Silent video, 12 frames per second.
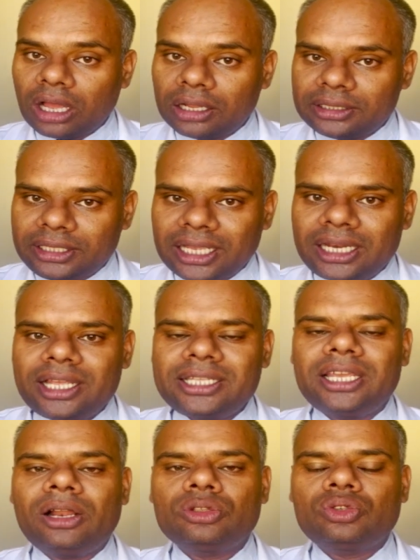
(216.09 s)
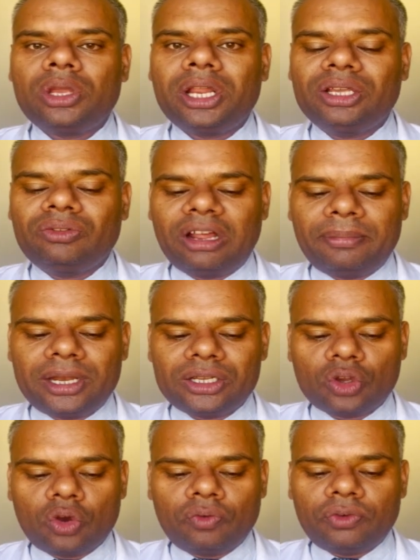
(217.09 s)
There is also a requirement
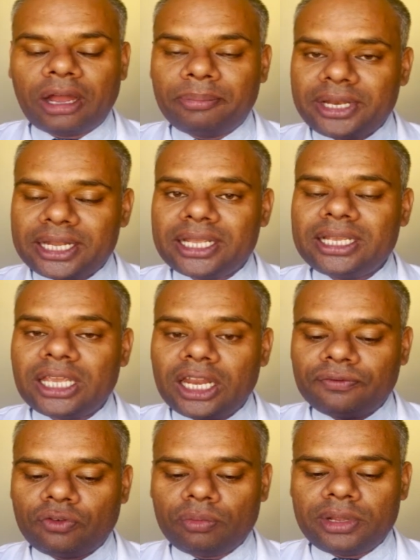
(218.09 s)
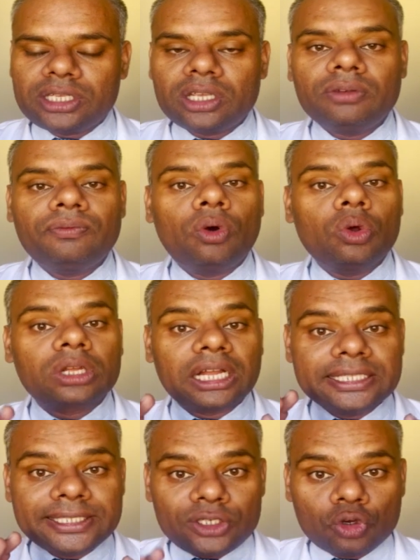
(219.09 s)
of updating information for
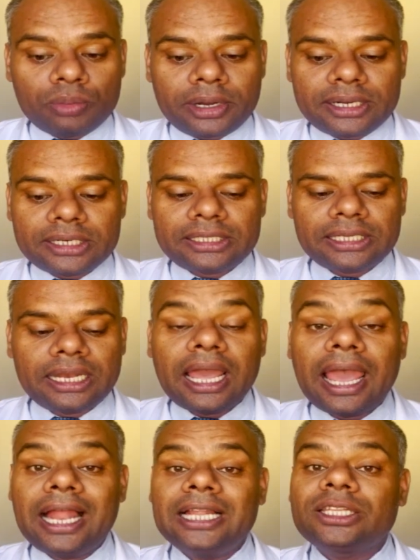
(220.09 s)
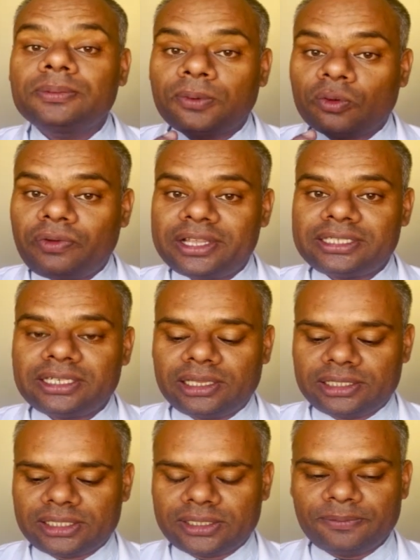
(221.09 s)
consumers and health
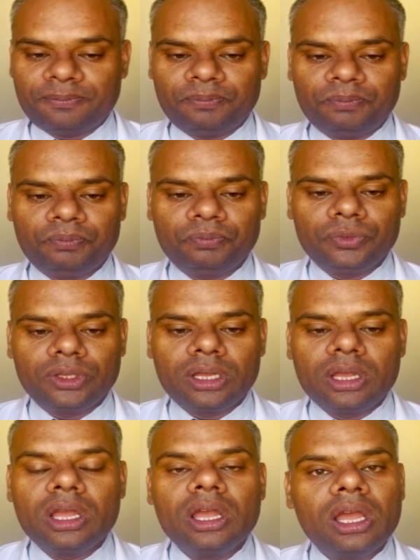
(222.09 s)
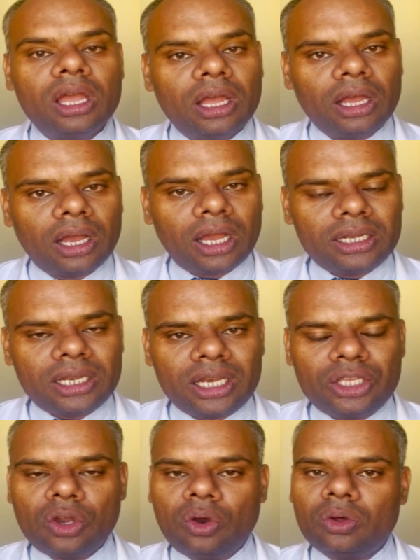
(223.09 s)
professionals. Under
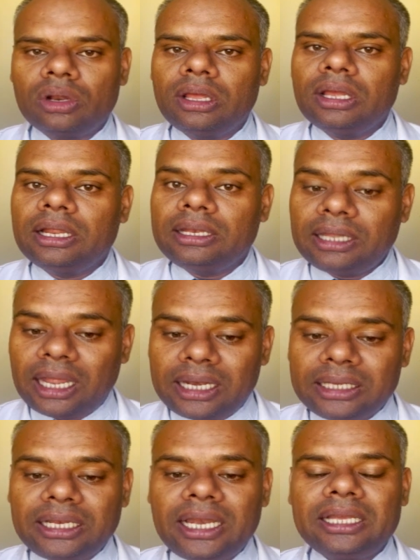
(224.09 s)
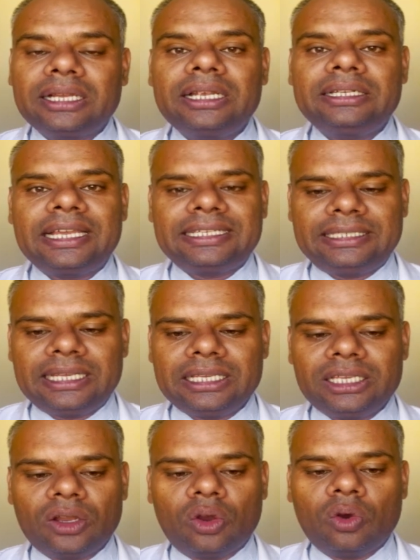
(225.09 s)
your non-clinical
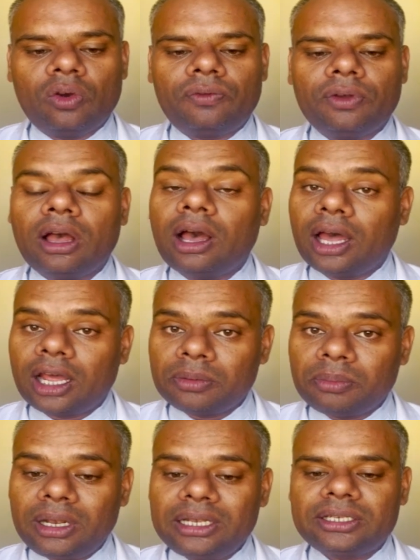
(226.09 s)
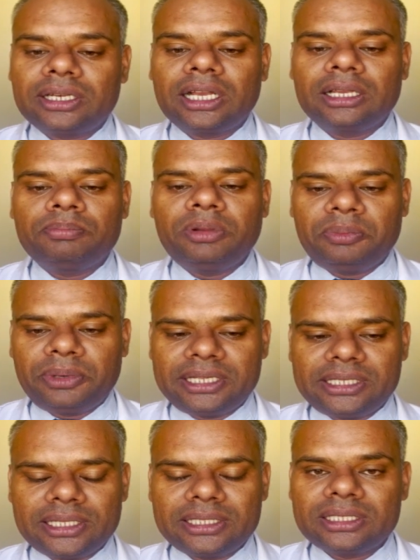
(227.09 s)
testing of herbal drug
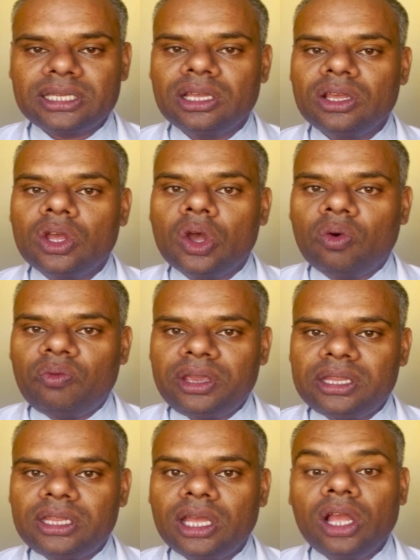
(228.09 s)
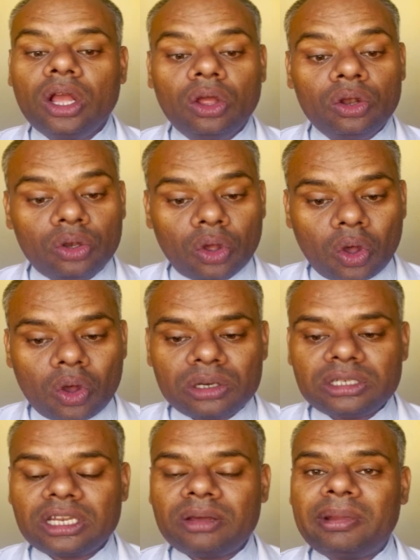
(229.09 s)
preparations with
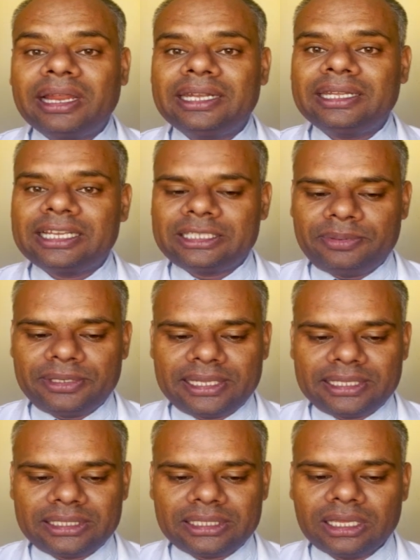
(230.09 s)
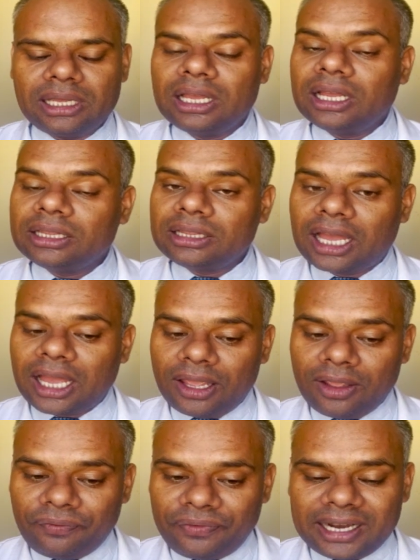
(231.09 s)
long-term marketing experience, the
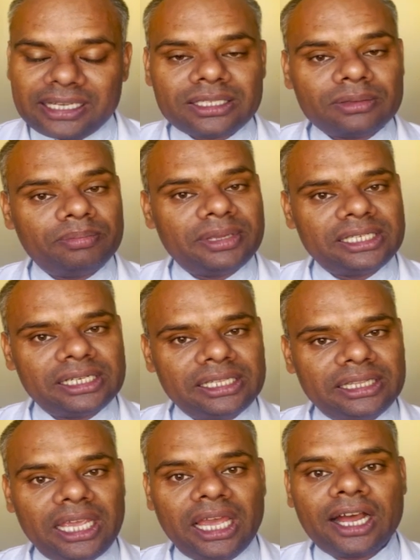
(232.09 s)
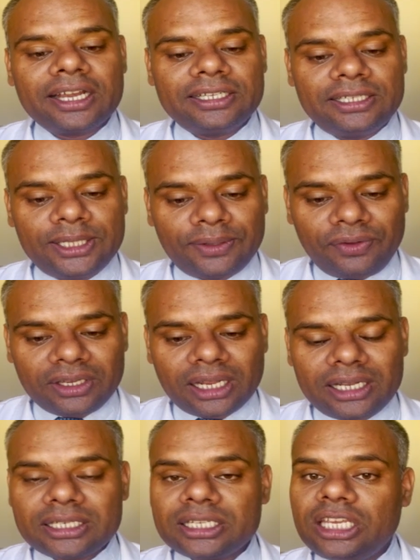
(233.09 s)
effects basically they are
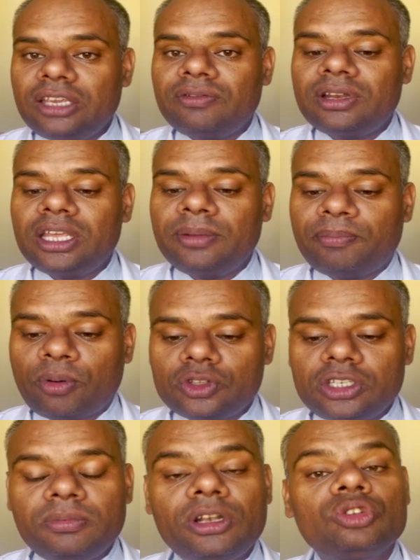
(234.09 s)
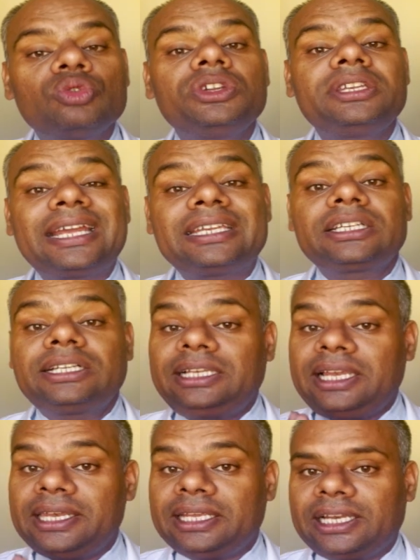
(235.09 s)
difficult, even impossible to detect
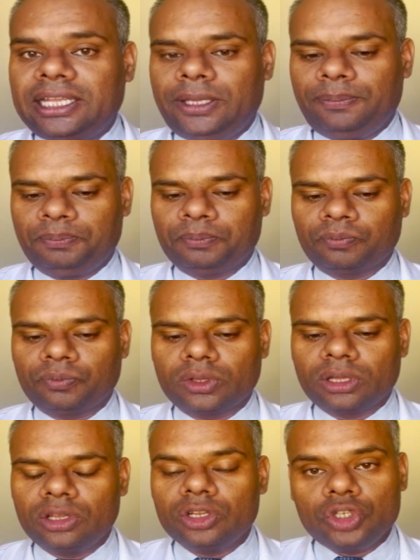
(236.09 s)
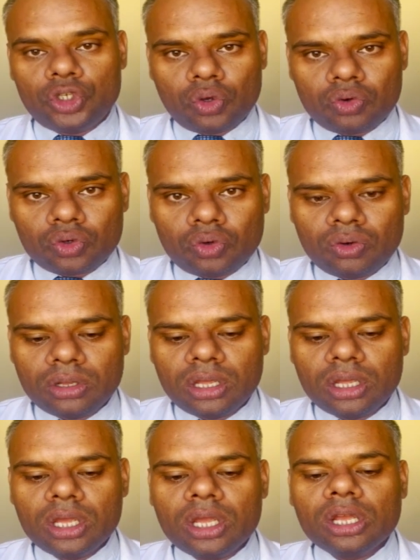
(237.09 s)
clinically due to
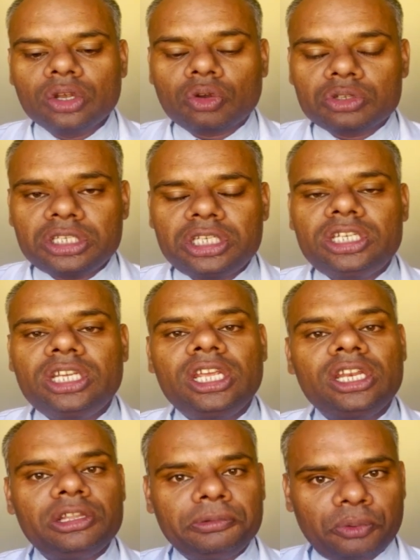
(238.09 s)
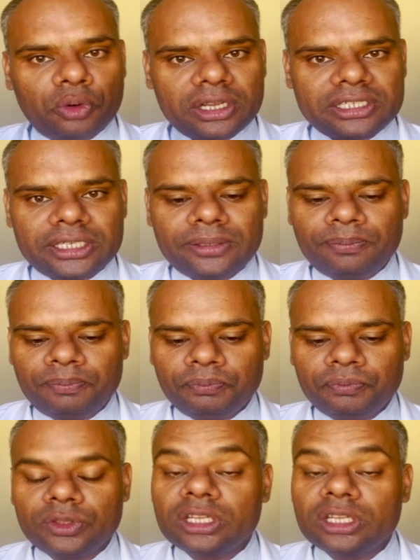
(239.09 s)
toxicity in reproduction,